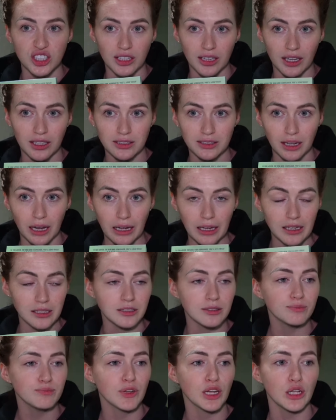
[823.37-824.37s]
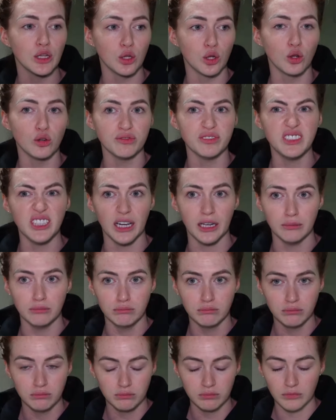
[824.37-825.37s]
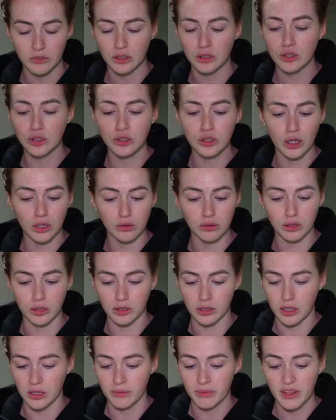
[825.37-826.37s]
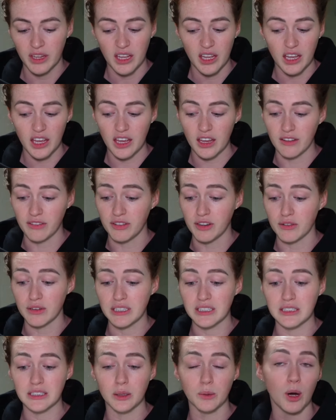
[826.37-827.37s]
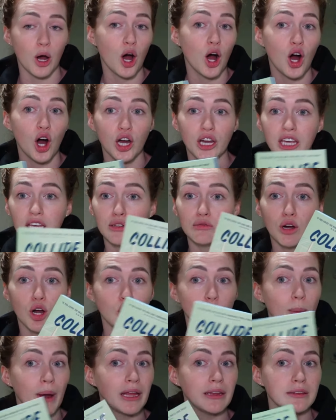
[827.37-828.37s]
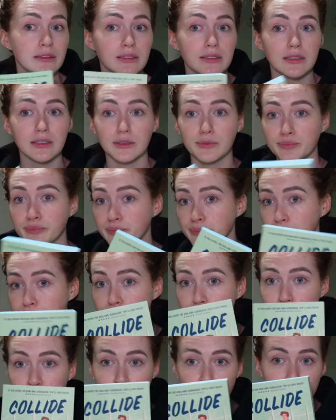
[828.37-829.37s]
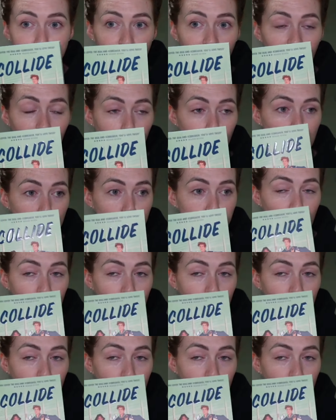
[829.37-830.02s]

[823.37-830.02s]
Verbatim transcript: it last night. Loved it. So good. If you're into a hockey romance, I would